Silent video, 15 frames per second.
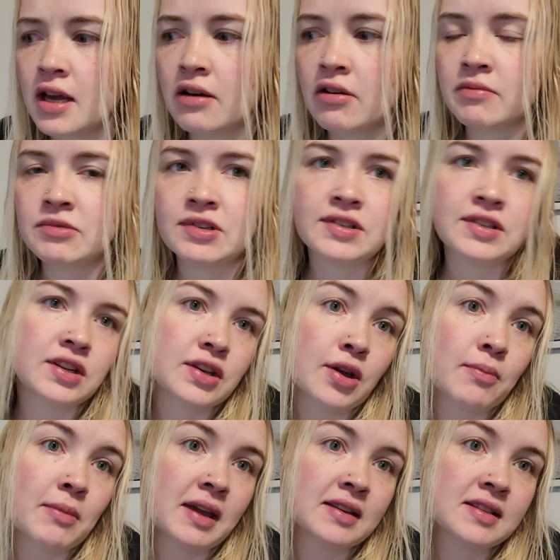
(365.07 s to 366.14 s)
Now I'm just gonna
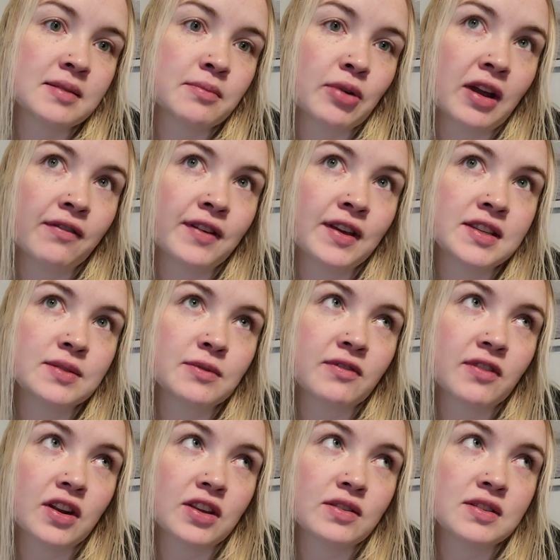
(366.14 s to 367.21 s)
go make us some breakfast.
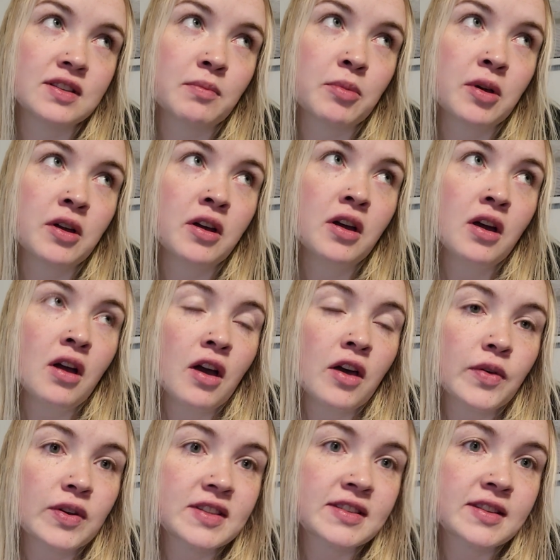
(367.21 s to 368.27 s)
We've gotta use up
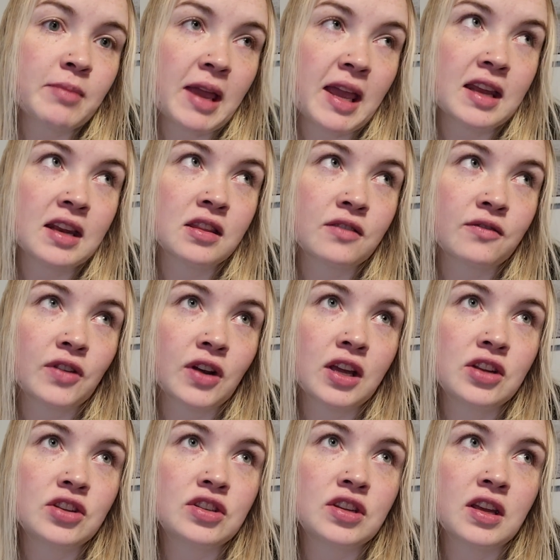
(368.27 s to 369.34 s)
the rest of the bacon in the
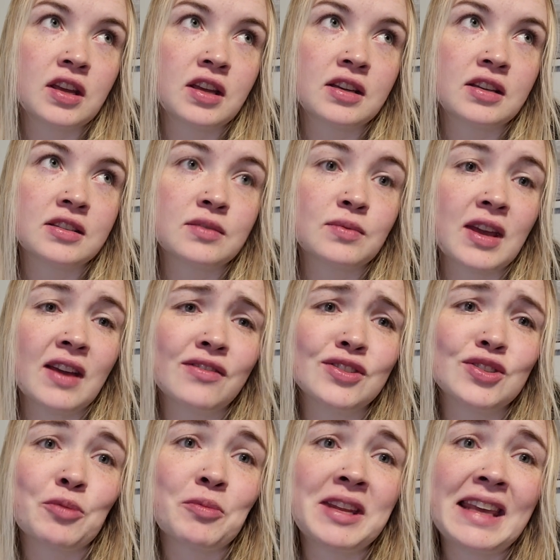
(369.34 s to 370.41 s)
fridge and we have
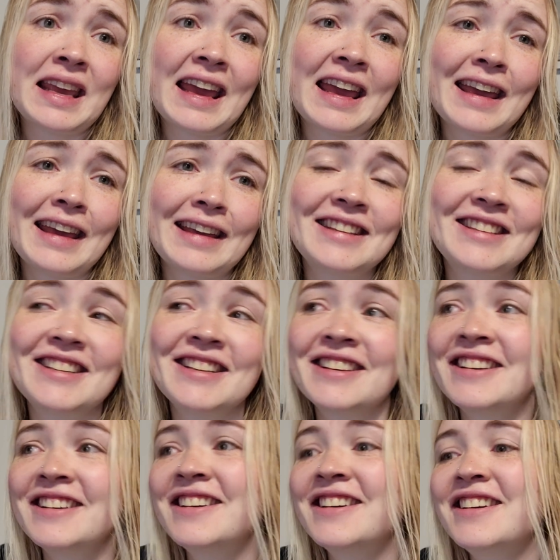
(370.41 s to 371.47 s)
so many eggs.
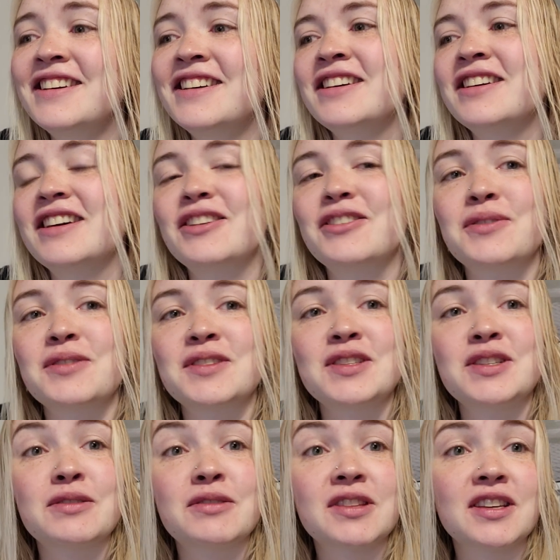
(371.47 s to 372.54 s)
I don't know what
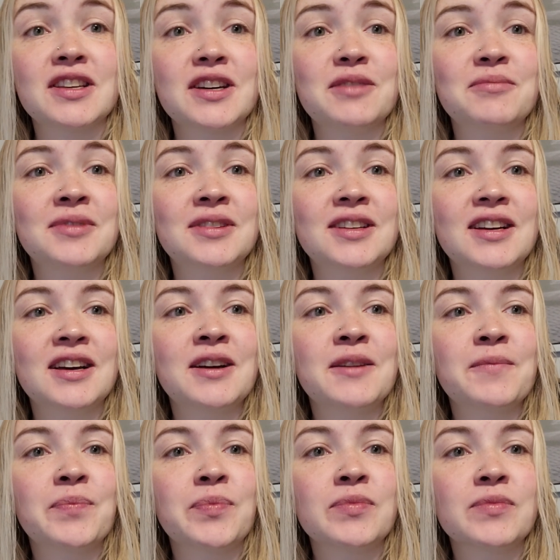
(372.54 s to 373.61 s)
to do with them.
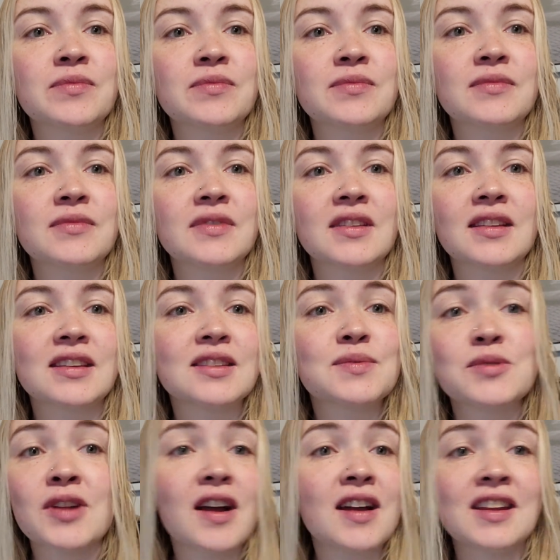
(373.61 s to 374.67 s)
Um, because
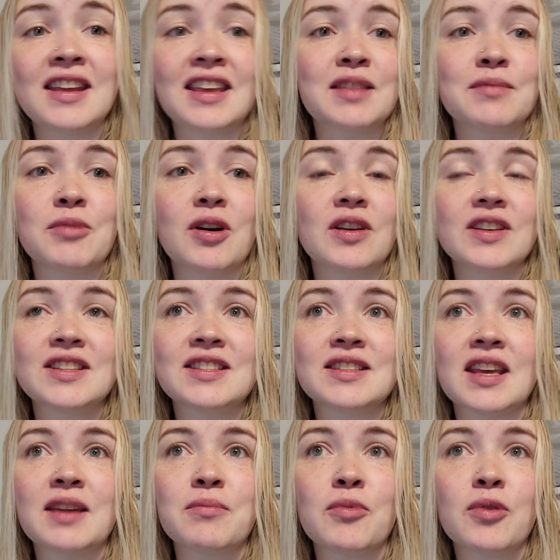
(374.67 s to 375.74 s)
we're not gonna eat them all. It's
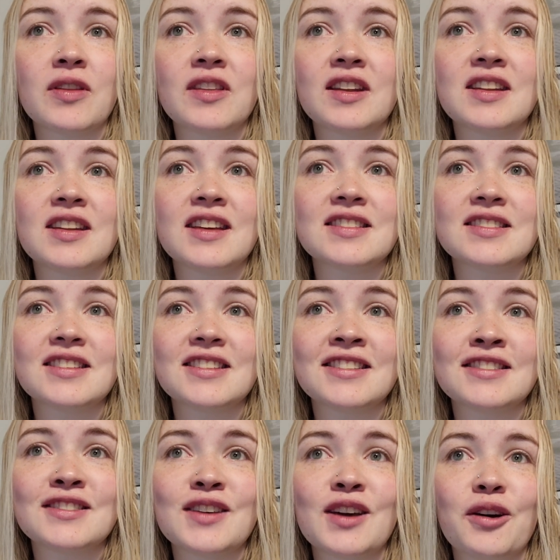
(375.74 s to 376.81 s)
like more than a
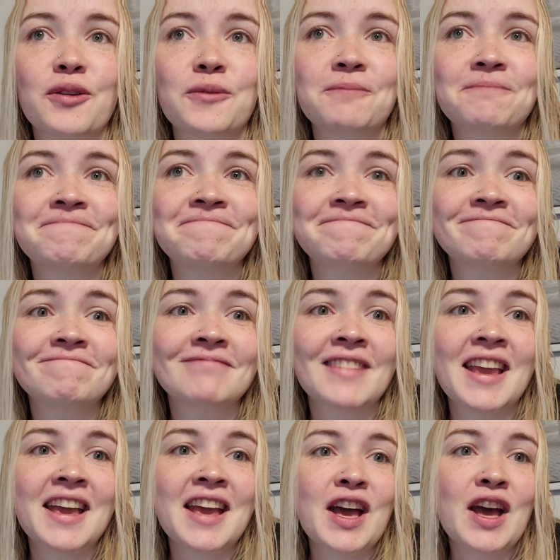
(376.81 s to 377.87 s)
dozen, so
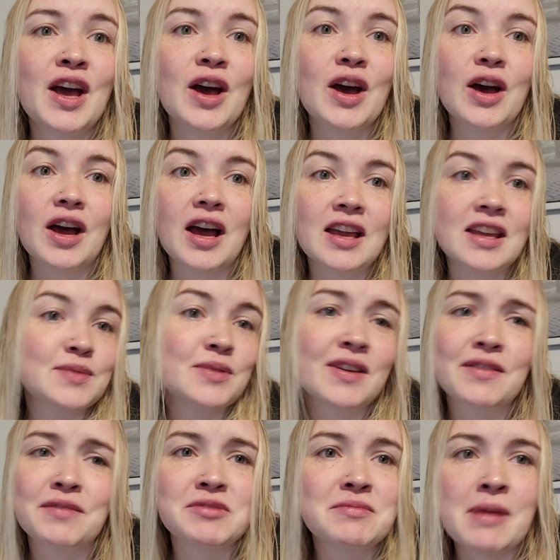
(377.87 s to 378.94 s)
I guess we'll
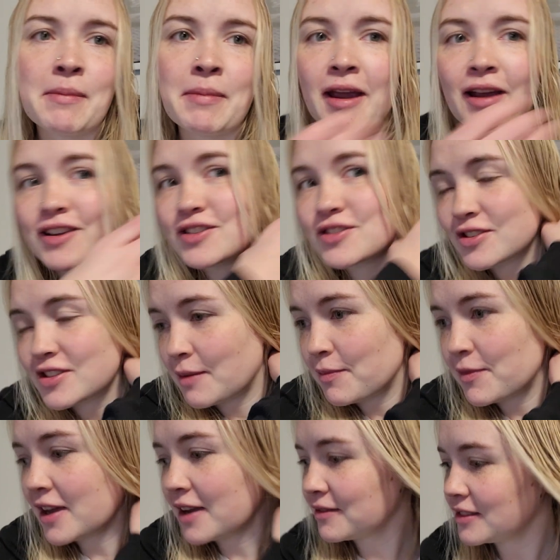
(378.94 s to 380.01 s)
give them to my parents or
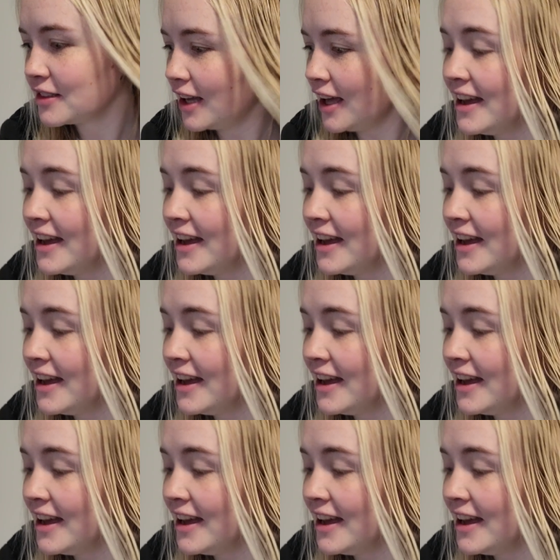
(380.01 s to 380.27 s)
something.